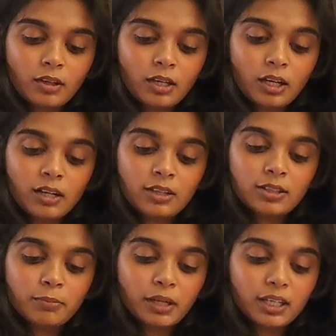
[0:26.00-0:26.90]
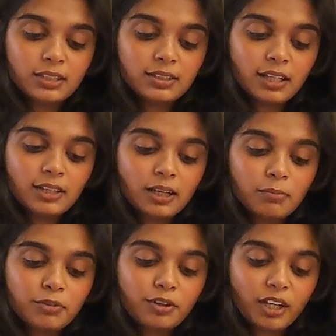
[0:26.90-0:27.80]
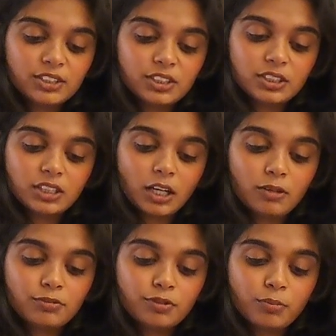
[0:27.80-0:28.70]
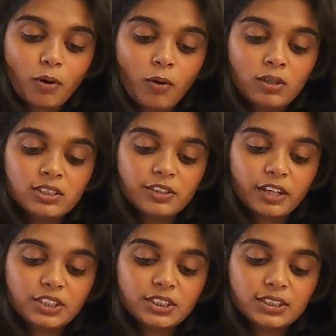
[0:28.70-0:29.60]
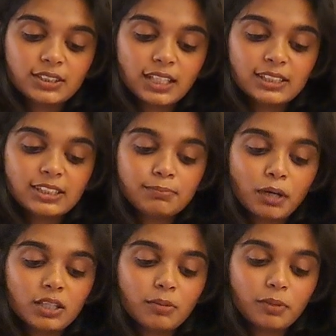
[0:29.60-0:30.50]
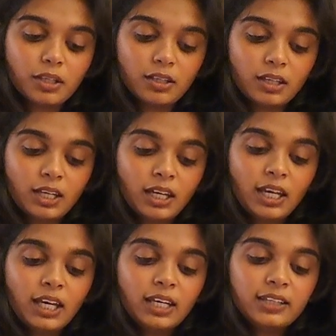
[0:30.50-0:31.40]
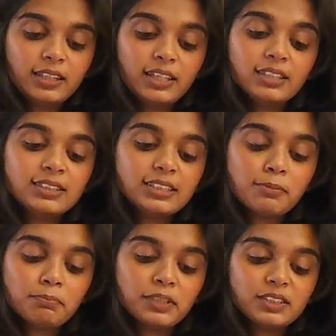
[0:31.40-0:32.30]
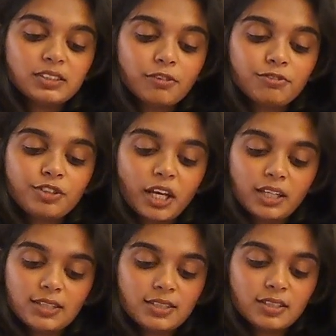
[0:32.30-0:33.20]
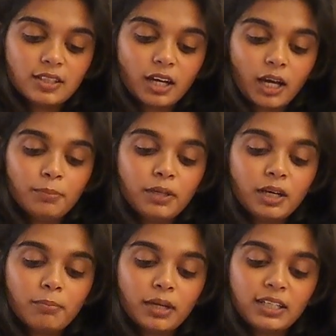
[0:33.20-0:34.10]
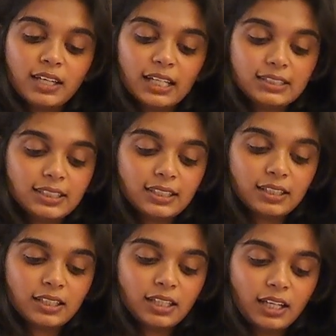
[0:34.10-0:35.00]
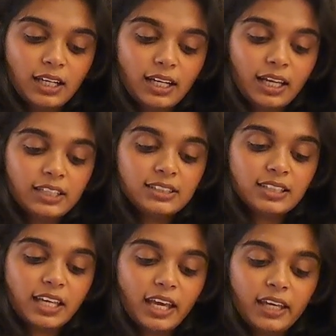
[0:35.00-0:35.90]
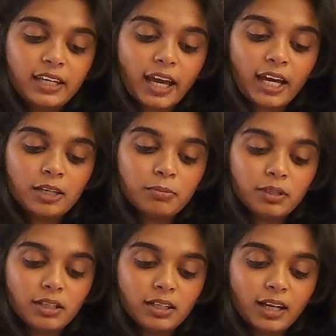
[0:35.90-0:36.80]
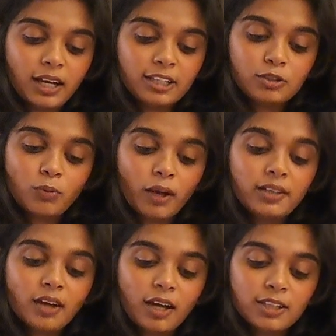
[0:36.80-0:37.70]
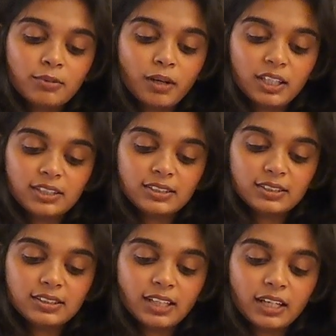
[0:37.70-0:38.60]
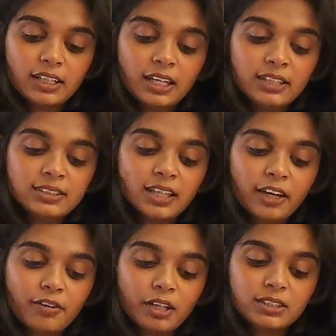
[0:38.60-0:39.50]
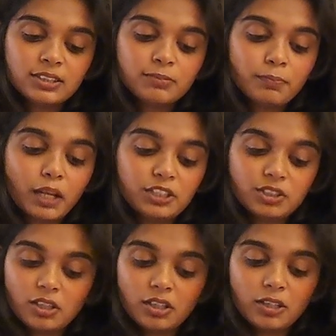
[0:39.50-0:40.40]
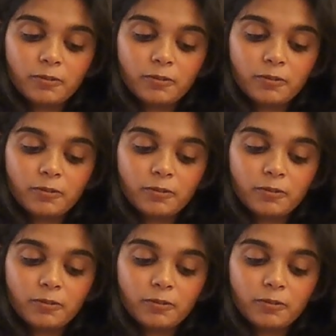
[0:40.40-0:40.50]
In another minute, they'll come crashing down from all directions and smother me. In these tempests of dread, I become magnetic, like decaying animal, and quite otherwise than undirected pleasure,